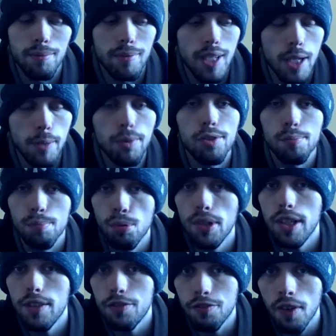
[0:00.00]
It was
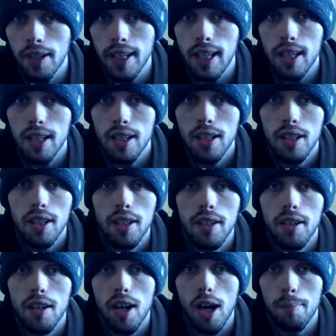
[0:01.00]
pretty funny
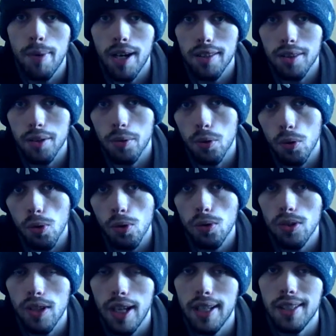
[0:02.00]
about the
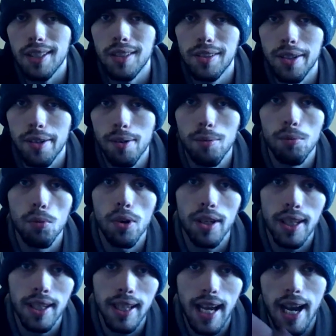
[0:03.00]
whole
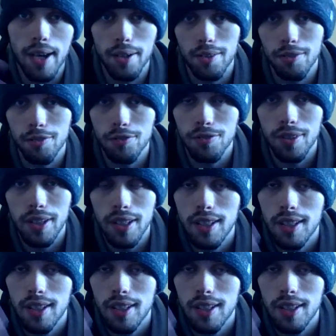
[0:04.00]
wanting out of